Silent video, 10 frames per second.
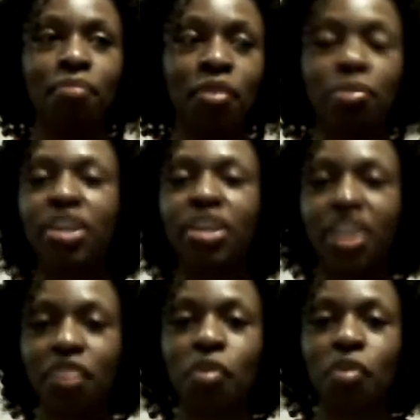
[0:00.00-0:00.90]
been together
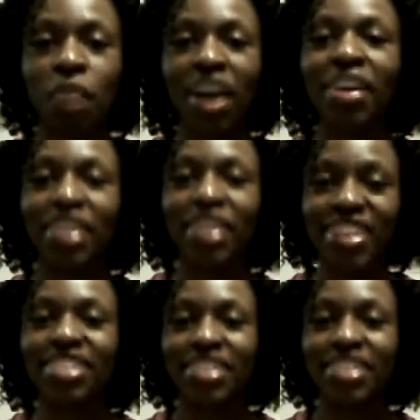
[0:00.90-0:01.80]
for a while, and
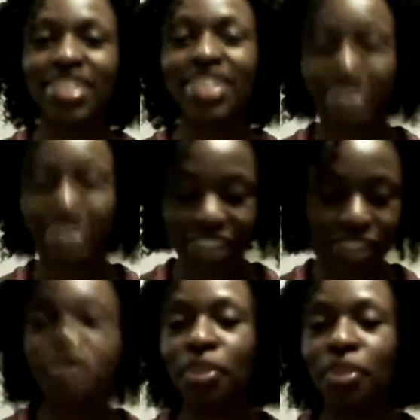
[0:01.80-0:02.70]
you know, it's just a nice,
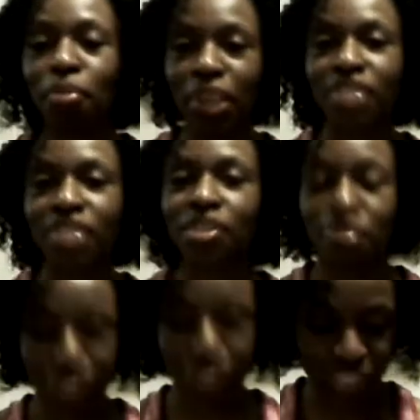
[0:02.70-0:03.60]
cute little banter of
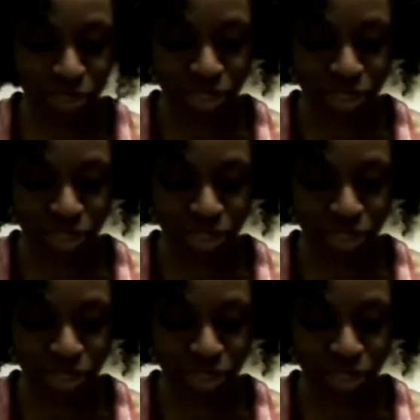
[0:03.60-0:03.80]
friendship